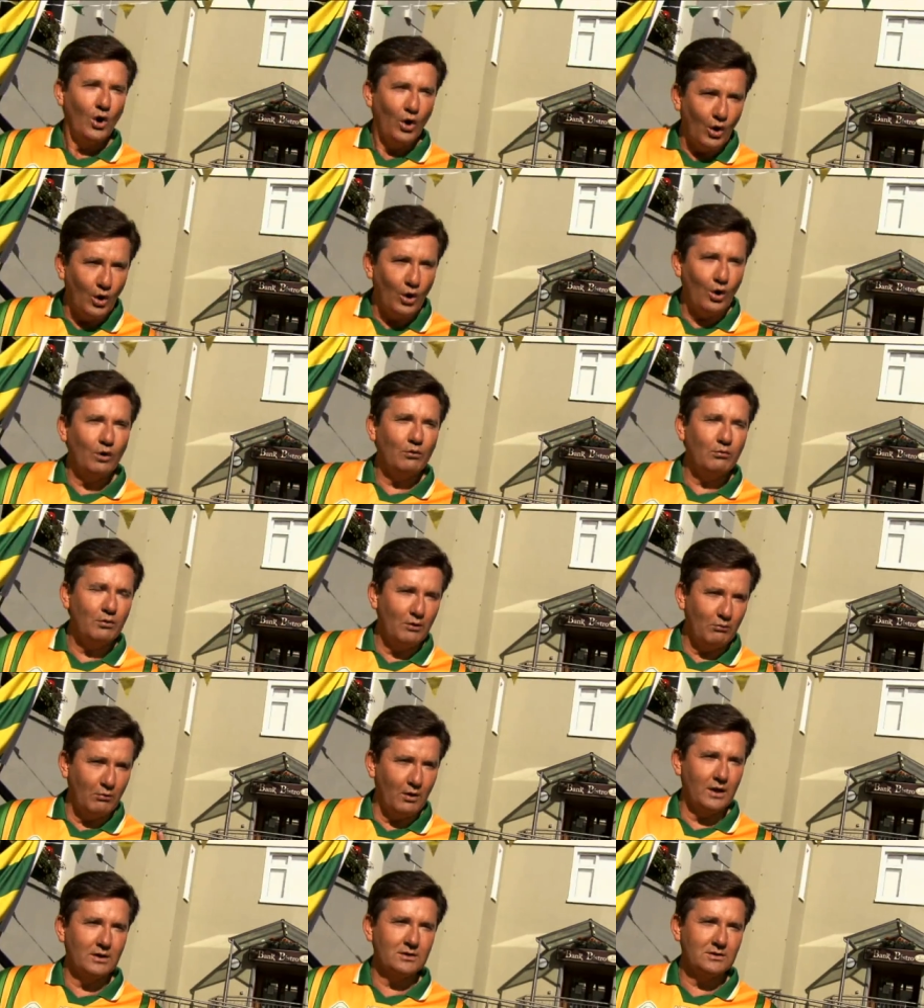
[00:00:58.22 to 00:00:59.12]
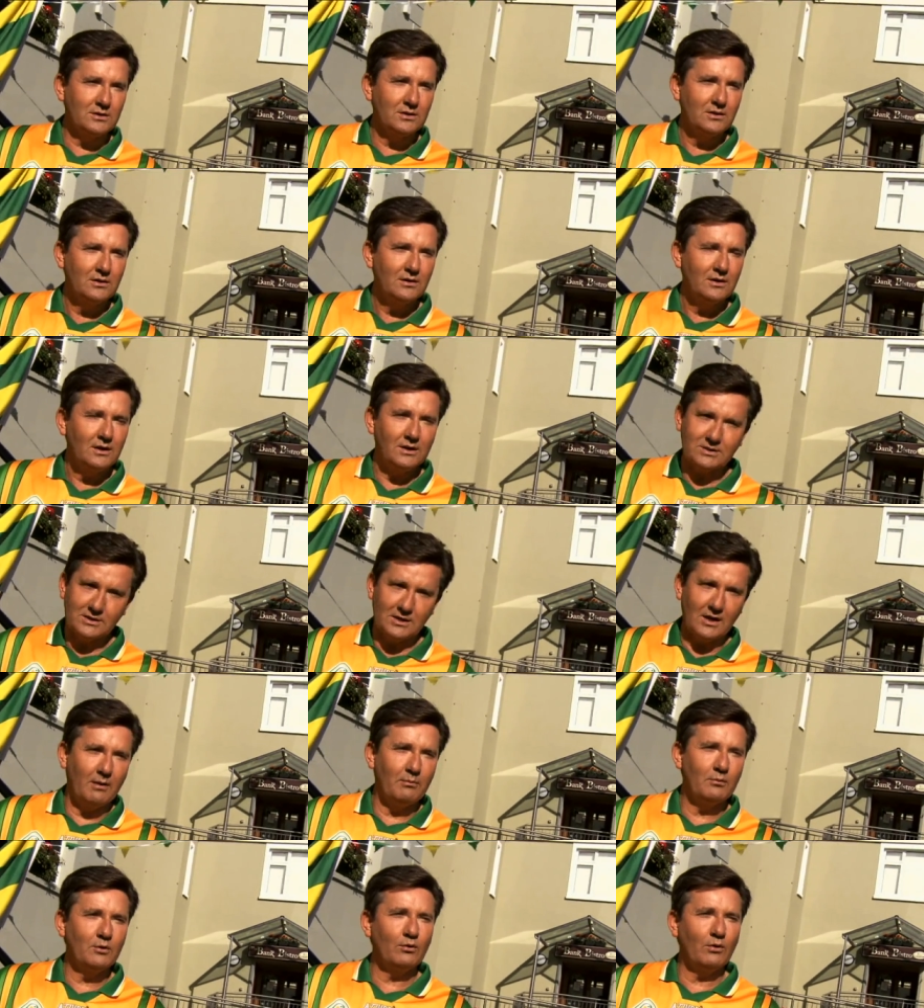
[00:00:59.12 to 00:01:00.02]
all we want is
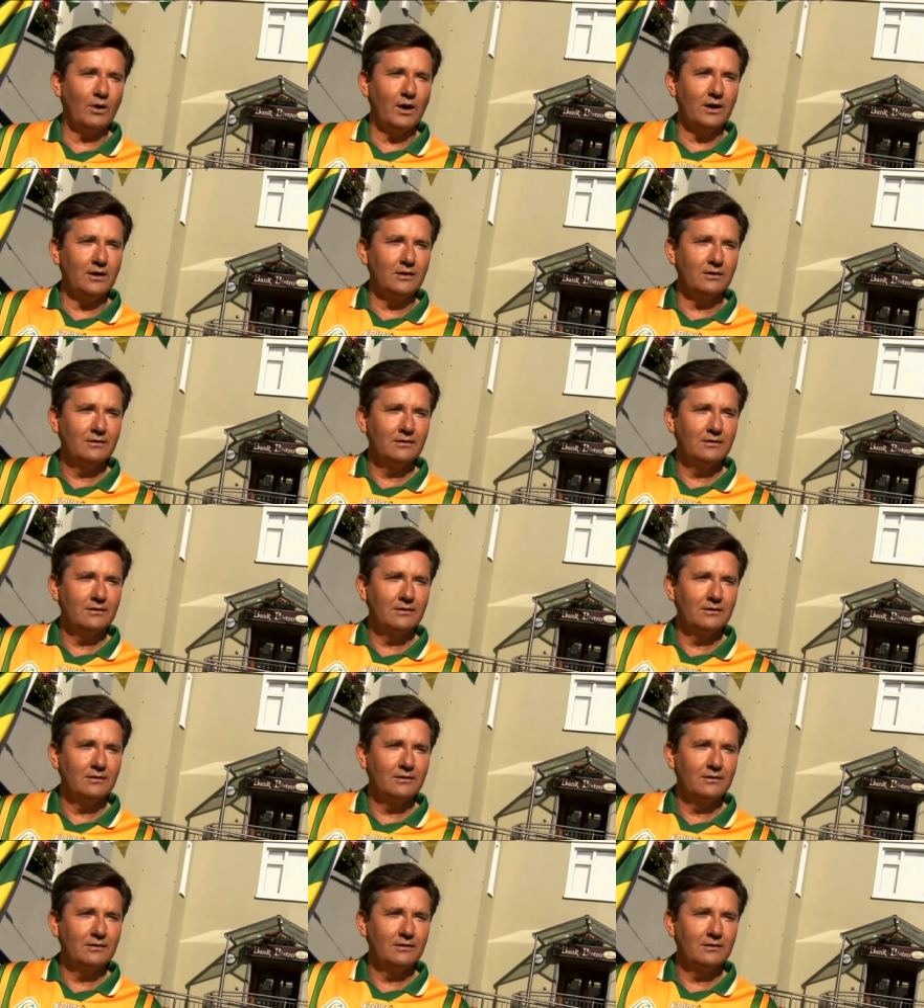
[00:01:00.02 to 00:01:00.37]
Sam Maguire.